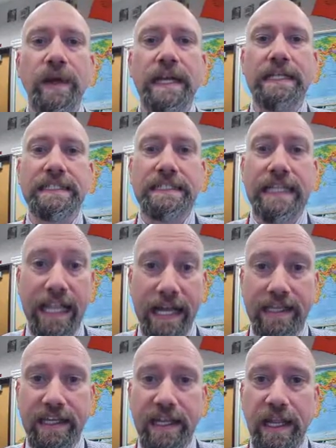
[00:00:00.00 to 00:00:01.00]
we can
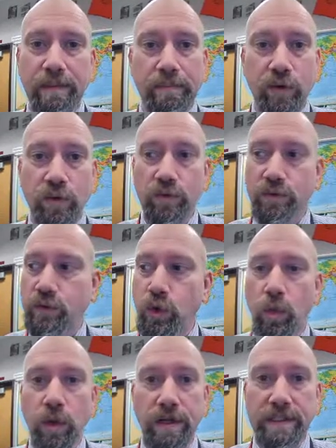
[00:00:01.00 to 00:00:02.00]
select it and move
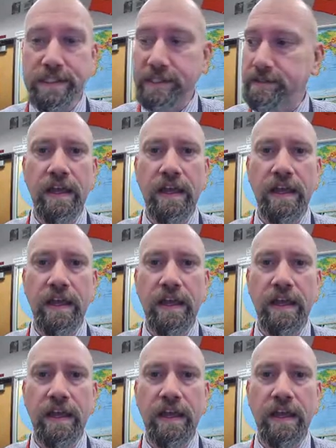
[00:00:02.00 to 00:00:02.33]
towards.